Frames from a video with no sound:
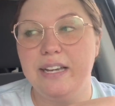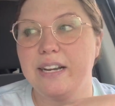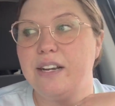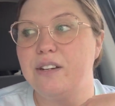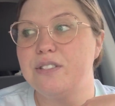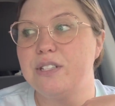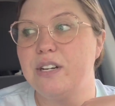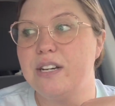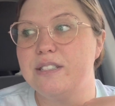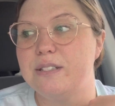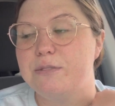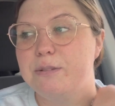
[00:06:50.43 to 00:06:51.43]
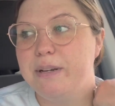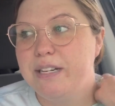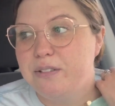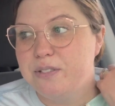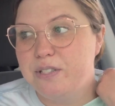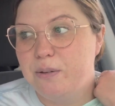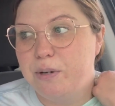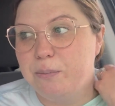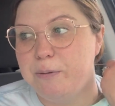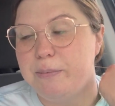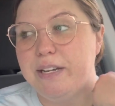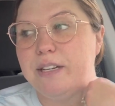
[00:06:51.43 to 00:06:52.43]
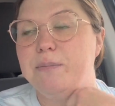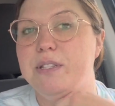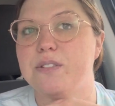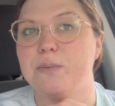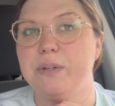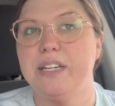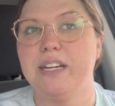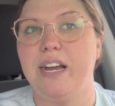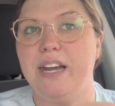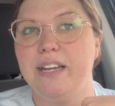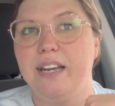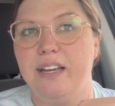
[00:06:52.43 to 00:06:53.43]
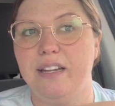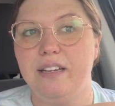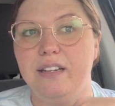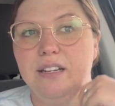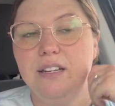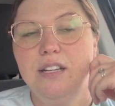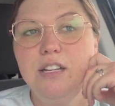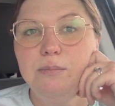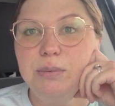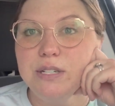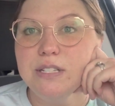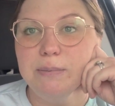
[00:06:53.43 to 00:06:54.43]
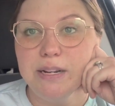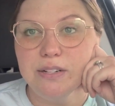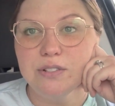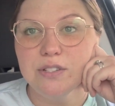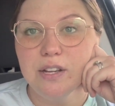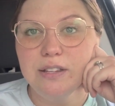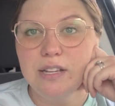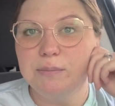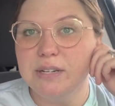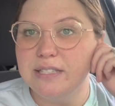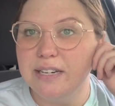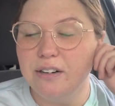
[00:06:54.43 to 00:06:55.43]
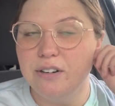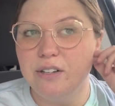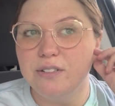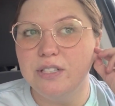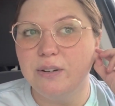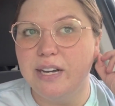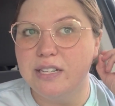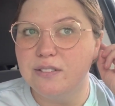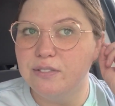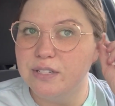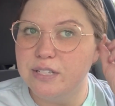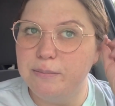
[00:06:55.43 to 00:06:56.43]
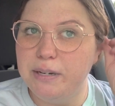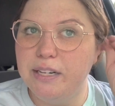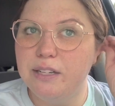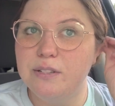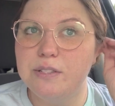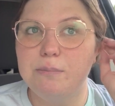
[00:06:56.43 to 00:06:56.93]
And I also got some tomatoes. So when we make them this week, I can put tomatoes on them because Aaron also asked for tomatoes.